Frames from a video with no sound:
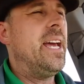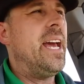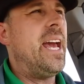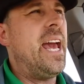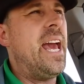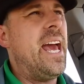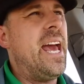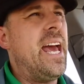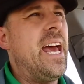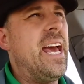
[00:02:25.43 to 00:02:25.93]

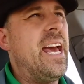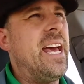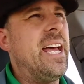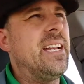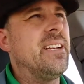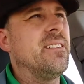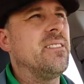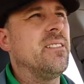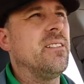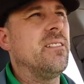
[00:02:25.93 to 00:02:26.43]

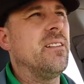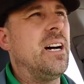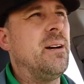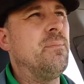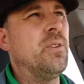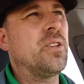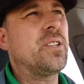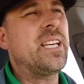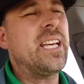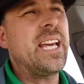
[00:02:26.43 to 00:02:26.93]
And I'm
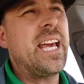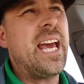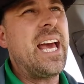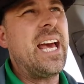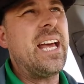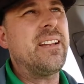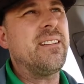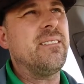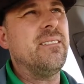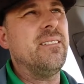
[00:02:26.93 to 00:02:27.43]
looking
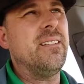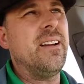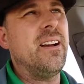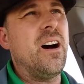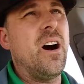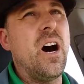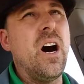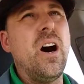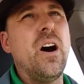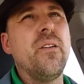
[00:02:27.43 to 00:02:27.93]
at,
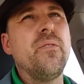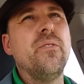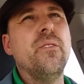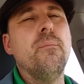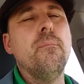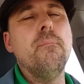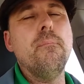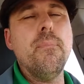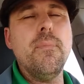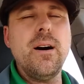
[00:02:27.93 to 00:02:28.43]
on
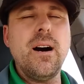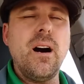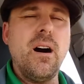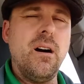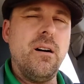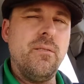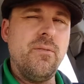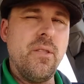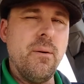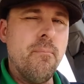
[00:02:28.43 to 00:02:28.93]
the,
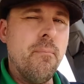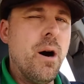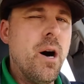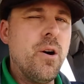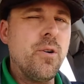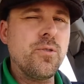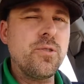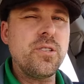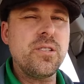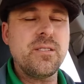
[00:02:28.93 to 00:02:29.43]
the
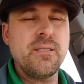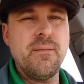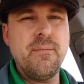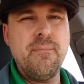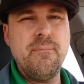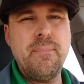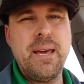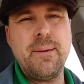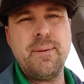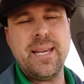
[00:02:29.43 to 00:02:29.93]
most,
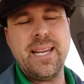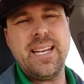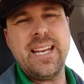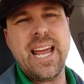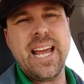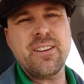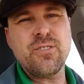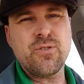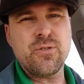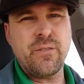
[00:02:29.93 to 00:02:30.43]
maybe an
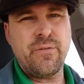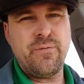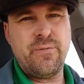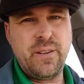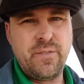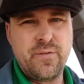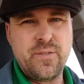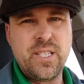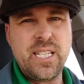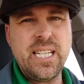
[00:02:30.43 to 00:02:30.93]
extra
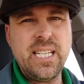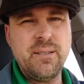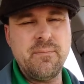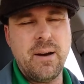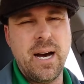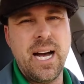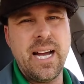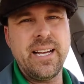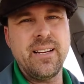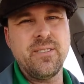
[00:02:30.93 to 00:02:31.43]
fifteen
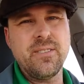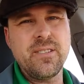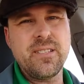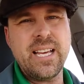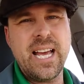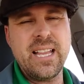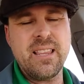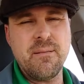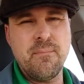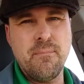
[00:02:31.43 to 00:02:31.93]
miles
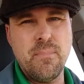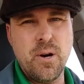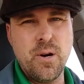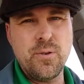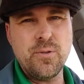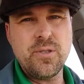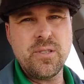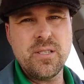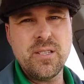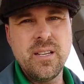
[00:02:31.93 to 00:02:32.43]
at the
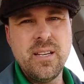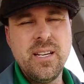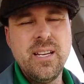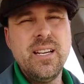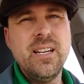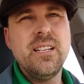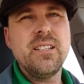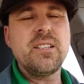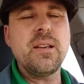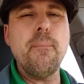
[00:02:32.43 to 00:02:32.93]
most
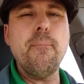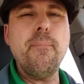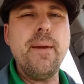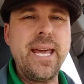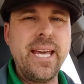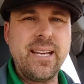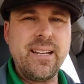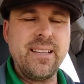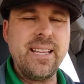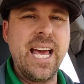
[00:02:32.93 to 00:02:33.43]
to
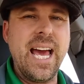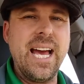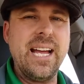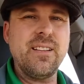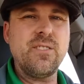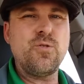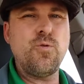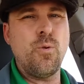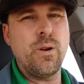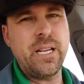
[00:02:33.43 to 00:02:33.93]
make that
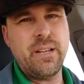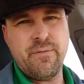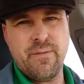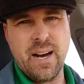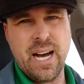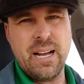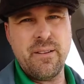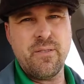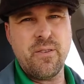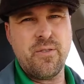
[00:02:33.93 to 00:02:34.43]

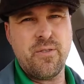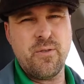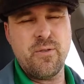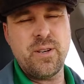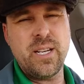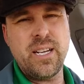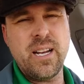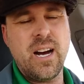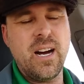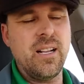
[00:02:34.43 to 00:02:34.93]
twenty-five or
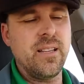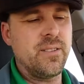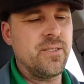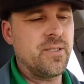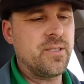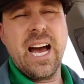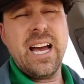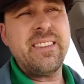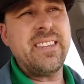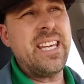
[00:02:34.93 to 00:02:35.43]
thirty
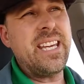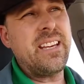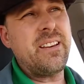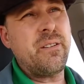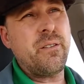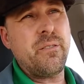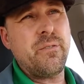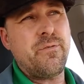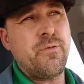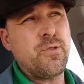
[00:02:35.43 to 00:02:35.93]
dollars. I
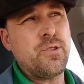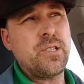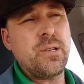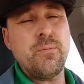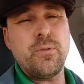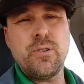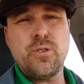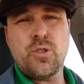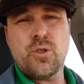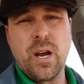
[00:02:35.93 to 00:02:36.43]
think for
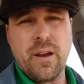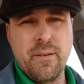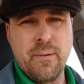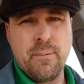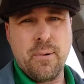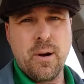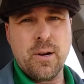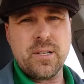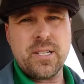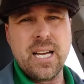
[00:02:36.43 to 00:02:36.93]
someone who's driving
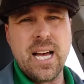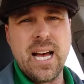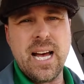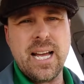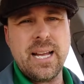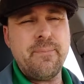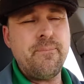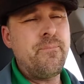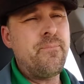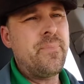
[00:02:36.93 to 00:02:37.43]

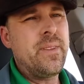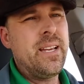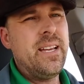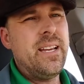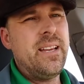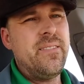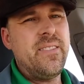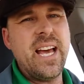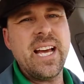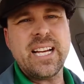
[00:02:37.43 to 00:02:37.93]
part-time,
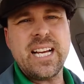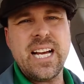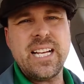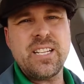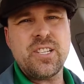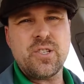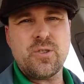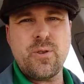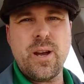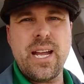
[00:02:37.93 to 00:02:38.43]
that kind
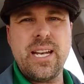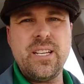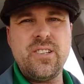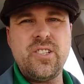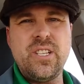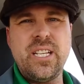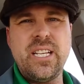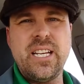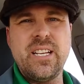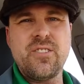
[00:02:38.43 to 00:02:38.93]
of
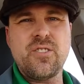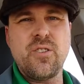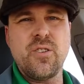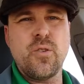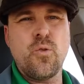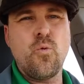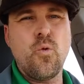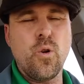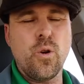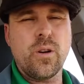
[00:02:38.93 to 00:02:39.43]
strategy is going
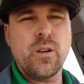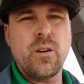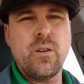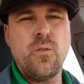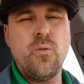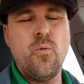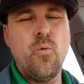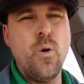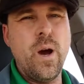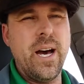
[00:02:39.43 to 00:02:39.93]
to work
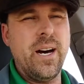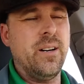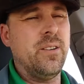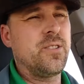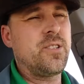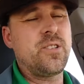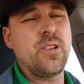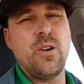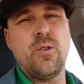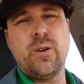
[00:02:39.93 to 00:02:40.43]
well.
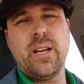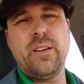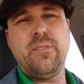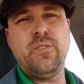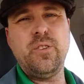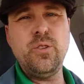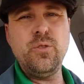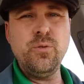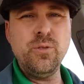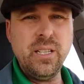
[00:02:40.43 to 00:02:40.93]
So if
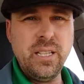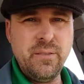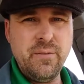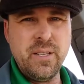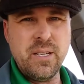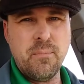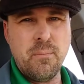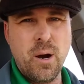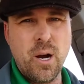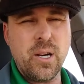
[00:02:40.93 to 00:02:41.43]
you live
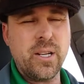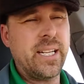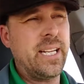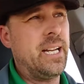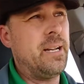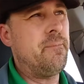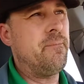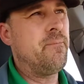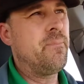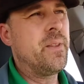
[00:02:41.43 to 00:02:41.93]
in a
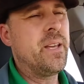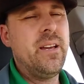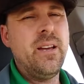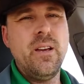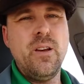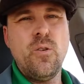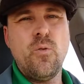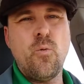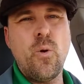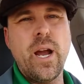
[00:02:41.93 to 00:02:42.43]
market
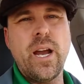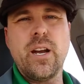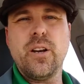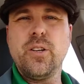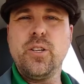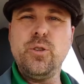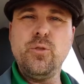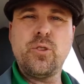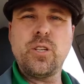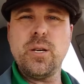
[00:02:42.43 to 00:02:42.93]
where
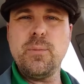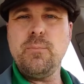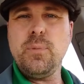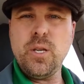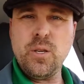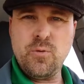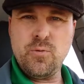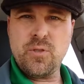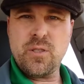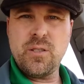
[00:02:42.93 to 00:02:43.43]
you
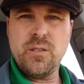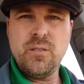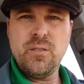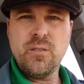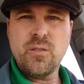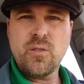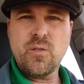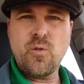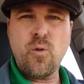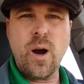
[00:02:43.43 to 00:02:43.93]
commute
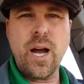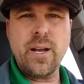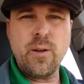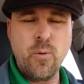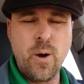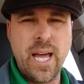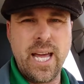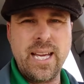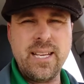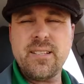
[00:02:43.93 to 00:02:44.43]
quite a
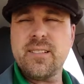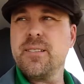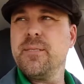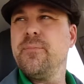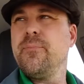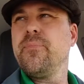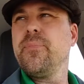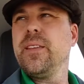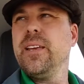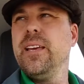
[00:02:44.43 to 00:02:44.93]
ways,
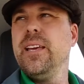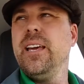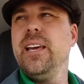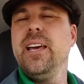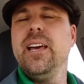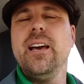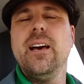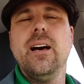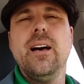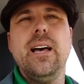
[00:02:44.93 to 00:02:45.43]

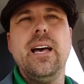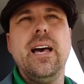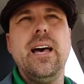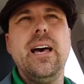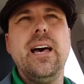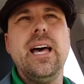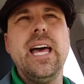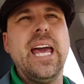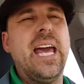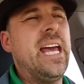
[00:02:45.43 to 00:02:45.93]

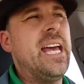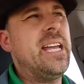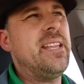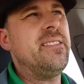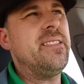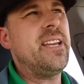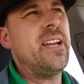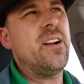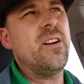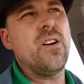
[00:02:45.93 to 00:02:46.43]
Uh,
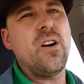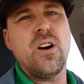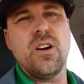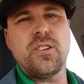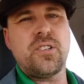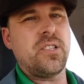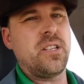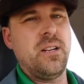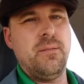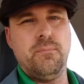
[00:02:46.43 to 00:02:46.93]
and there
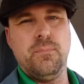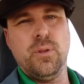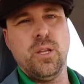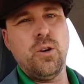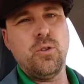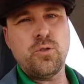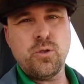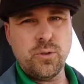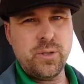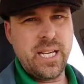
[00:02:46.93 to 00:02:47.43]
are some
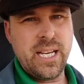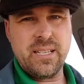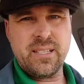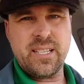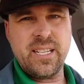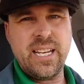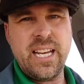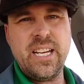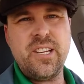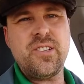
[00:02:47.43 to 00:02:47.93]
local
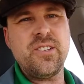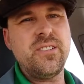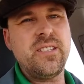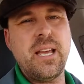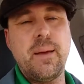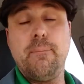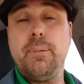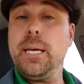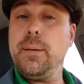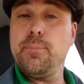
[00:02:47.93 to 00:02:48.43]
destinations
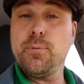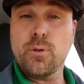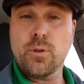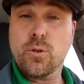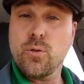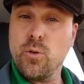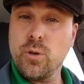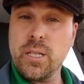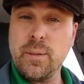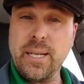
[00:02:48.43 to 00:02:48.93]
that people are
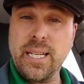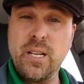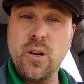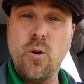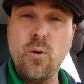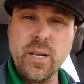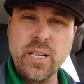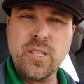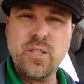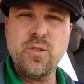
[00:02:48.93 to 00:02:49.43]
going to be
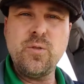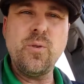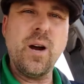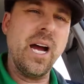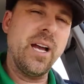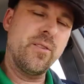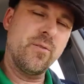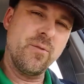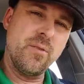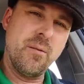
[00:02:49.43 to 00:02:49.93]
going to
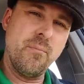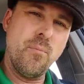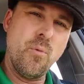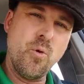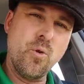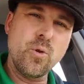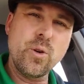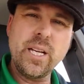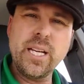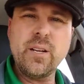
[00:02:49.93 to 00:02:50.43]
either in the
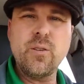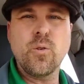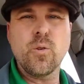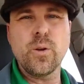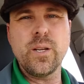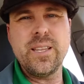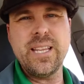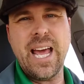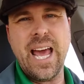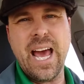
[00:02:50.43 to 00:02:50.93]
morning
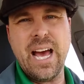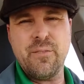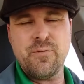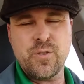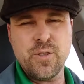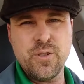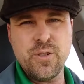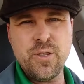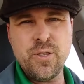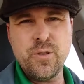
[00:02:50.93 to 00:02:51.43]
or in the
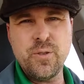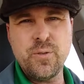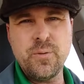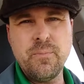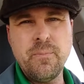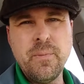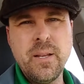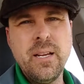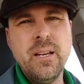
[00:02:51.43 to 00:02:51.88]
afternoon,